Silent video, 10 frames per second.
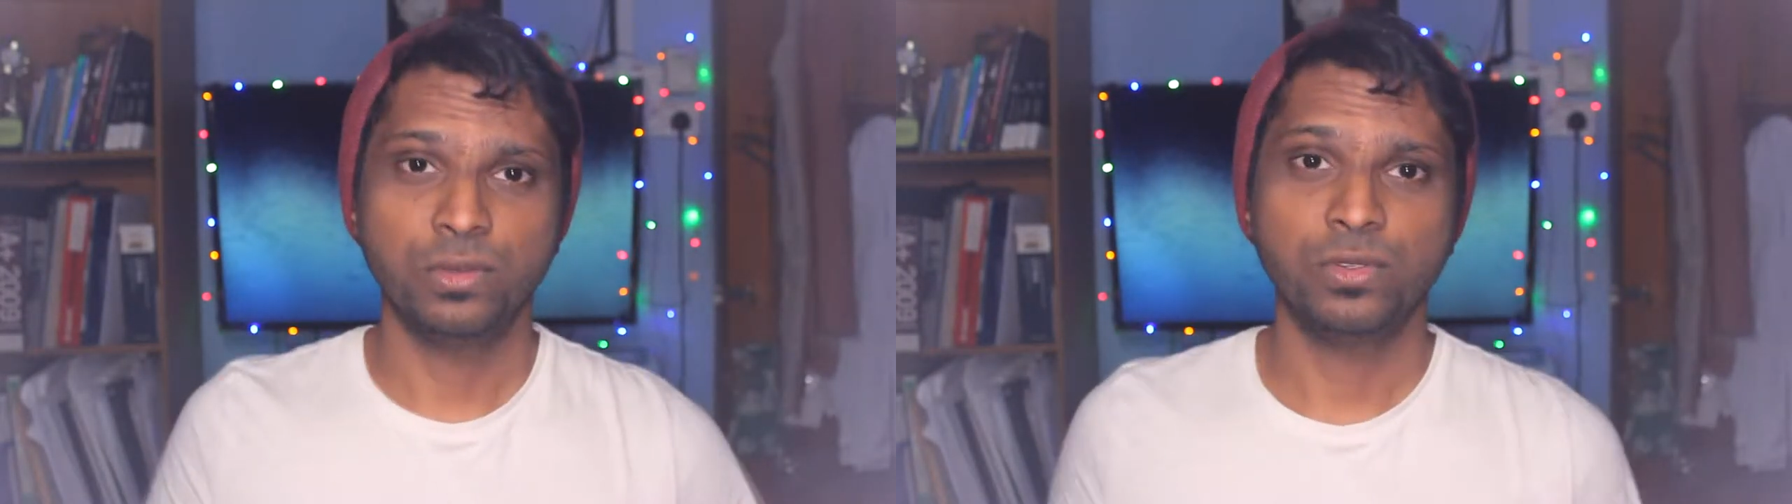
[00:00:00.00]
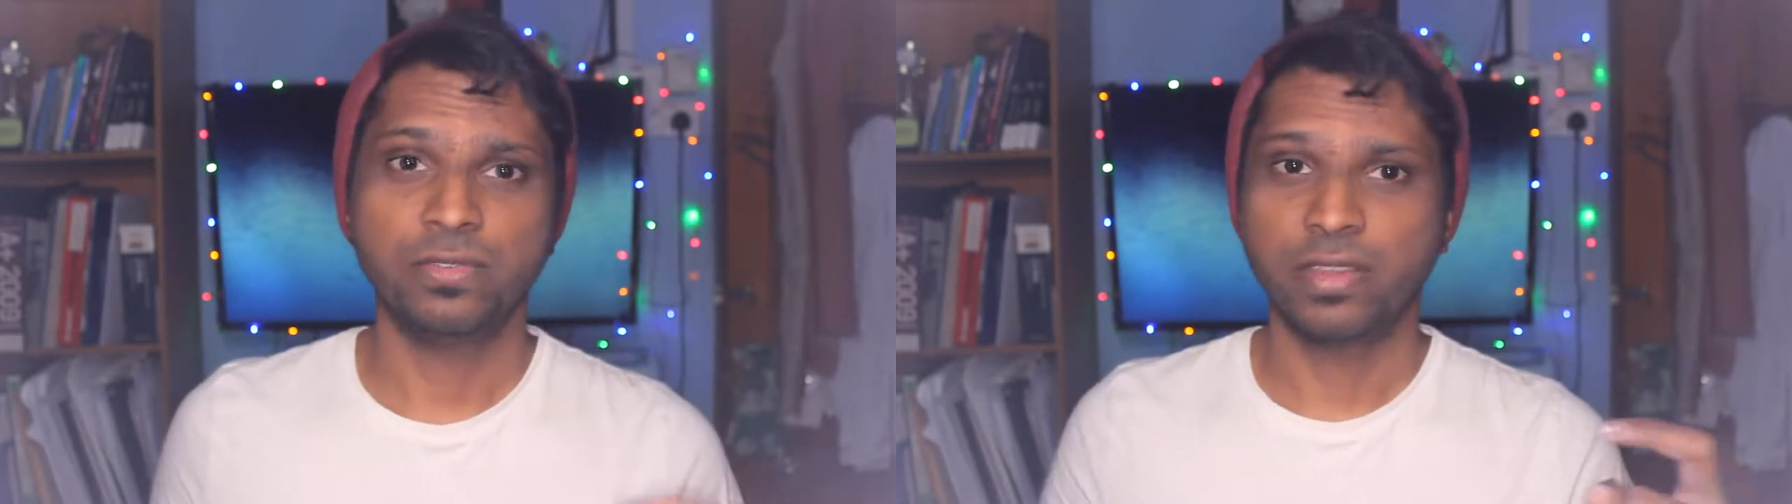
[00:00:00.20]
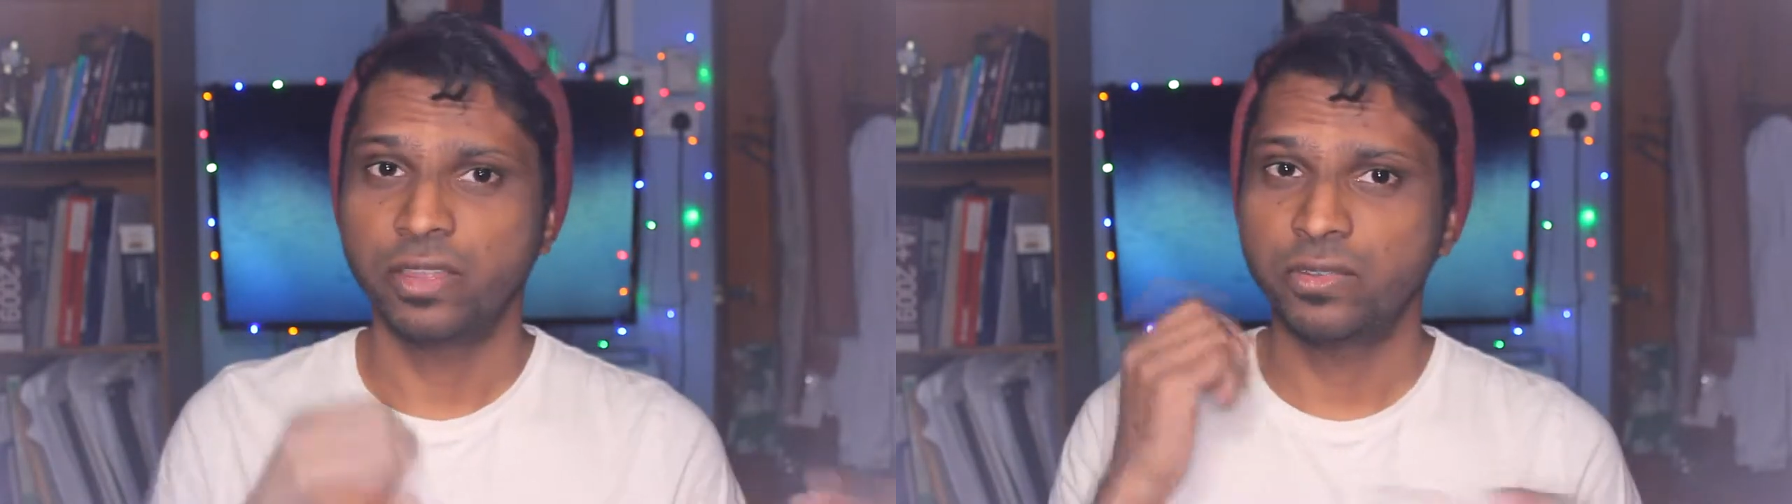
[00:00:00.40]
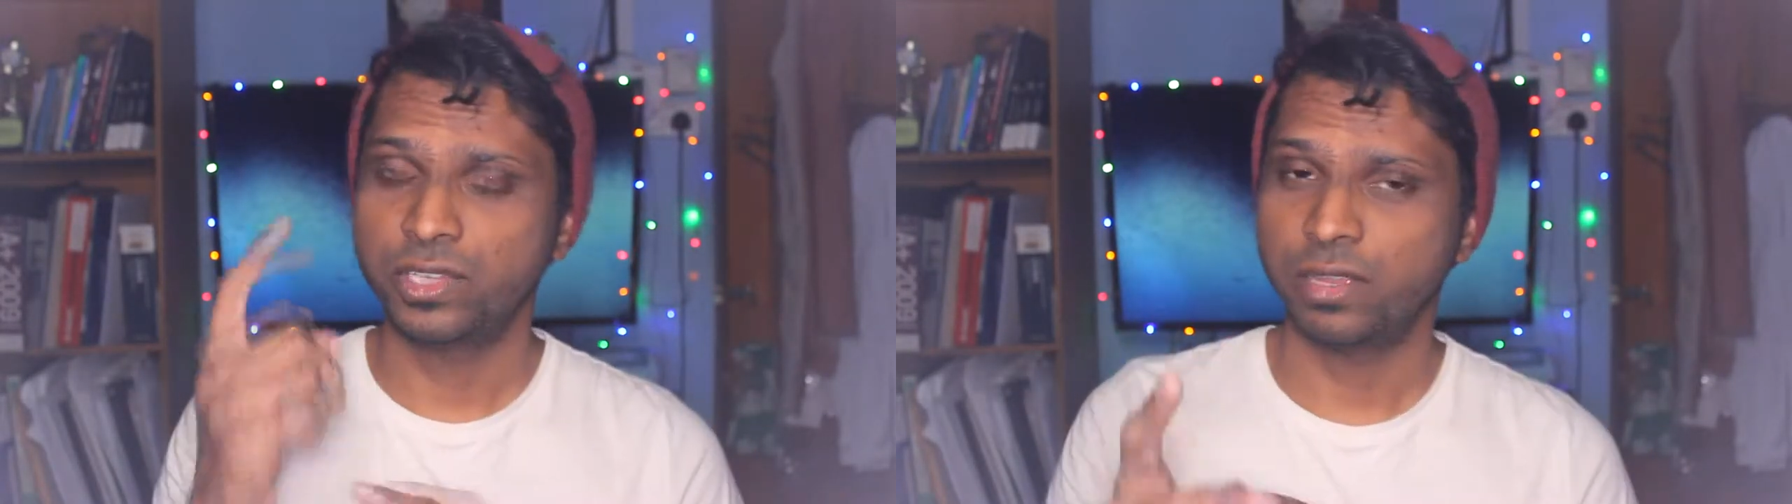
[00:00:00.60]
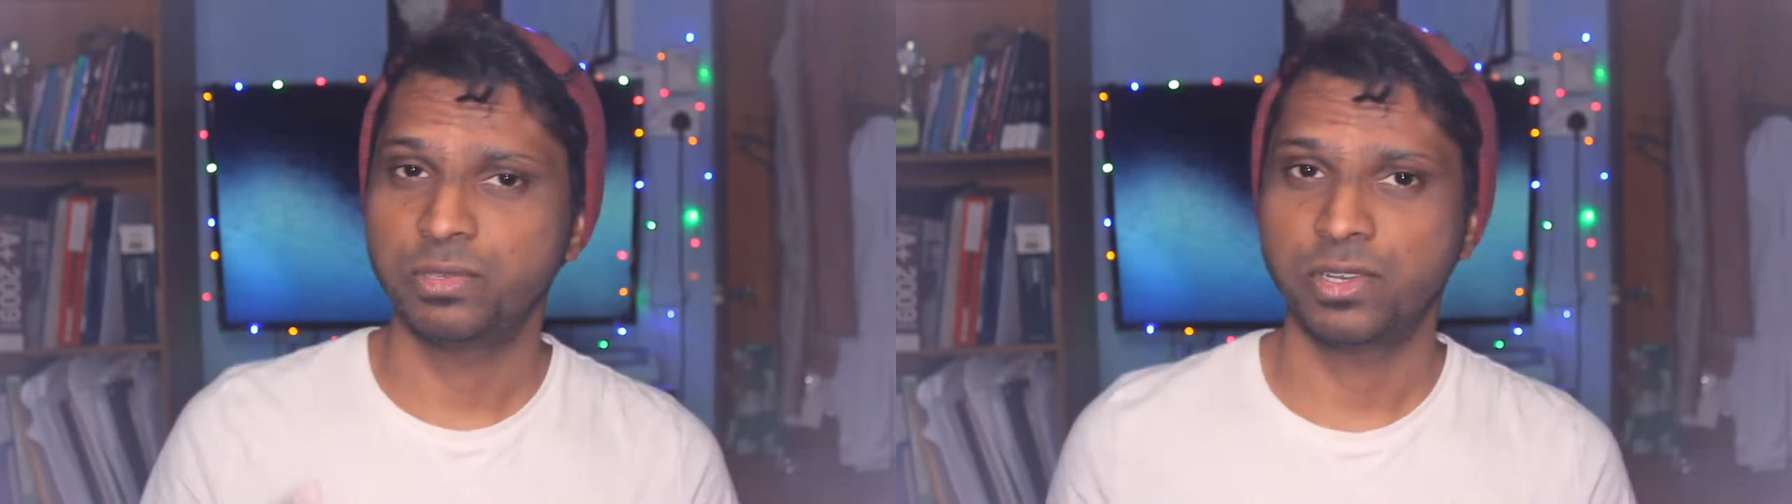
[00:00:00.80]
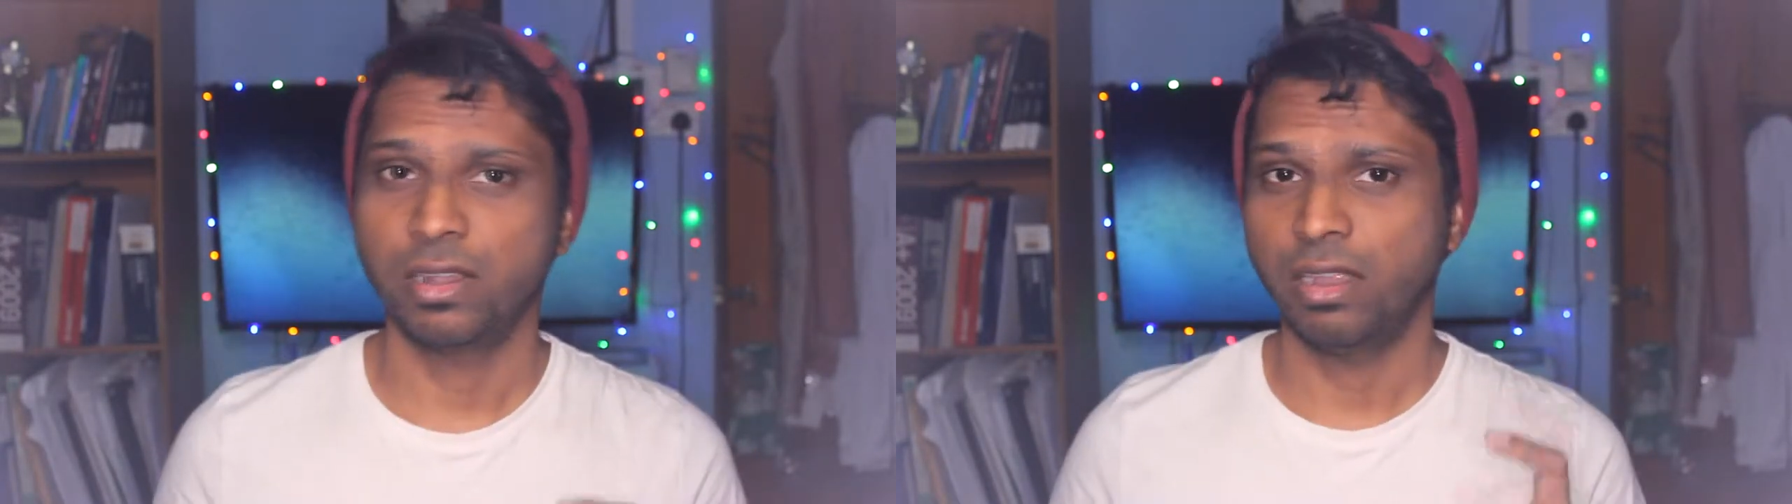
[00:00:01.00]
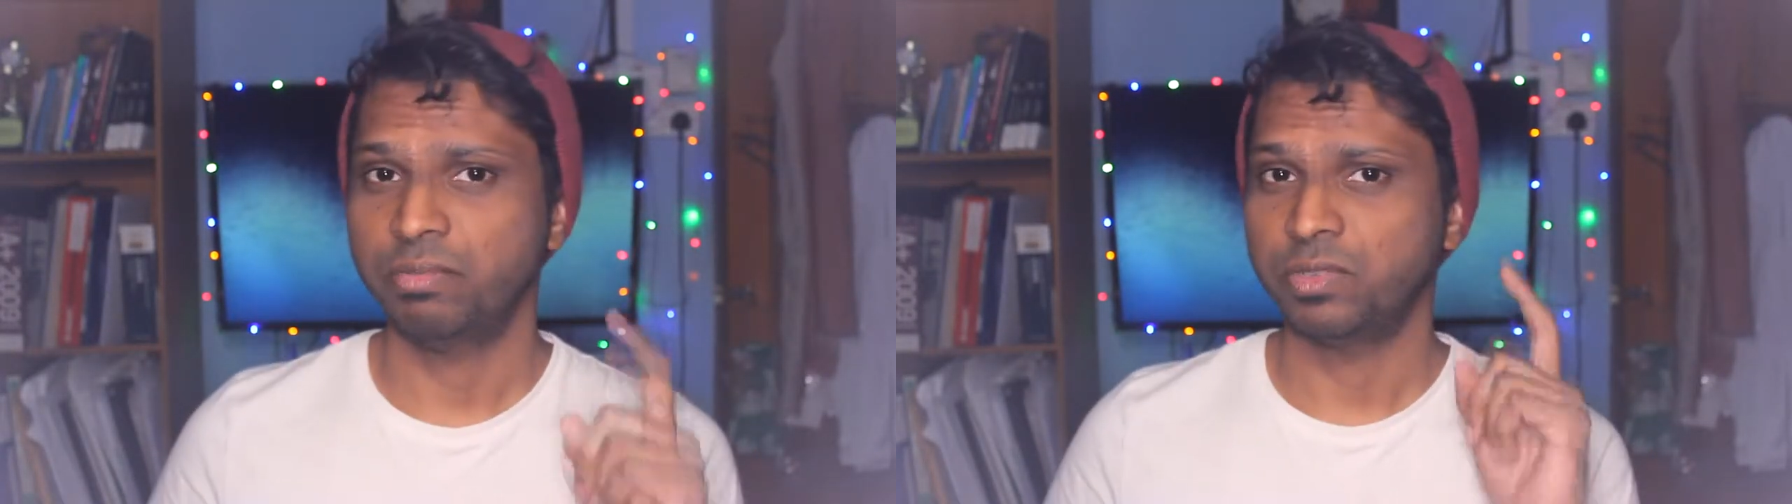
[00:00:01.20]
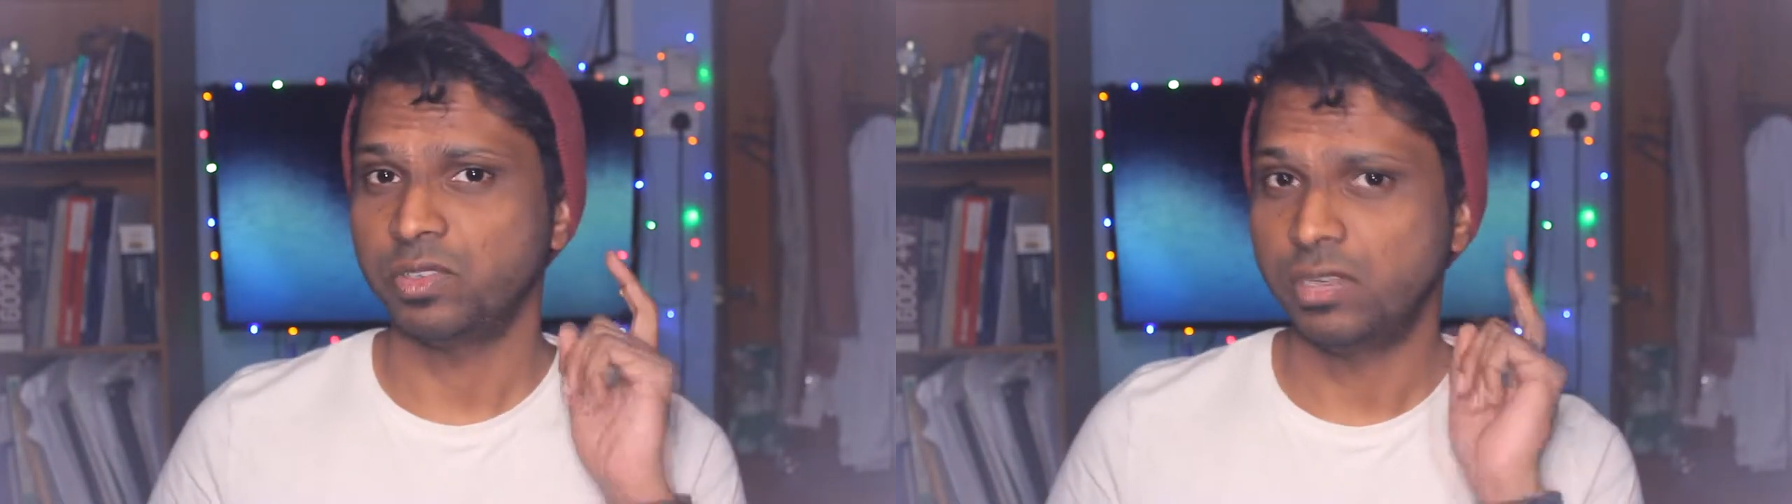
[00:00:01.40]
Don't forget to subscribe,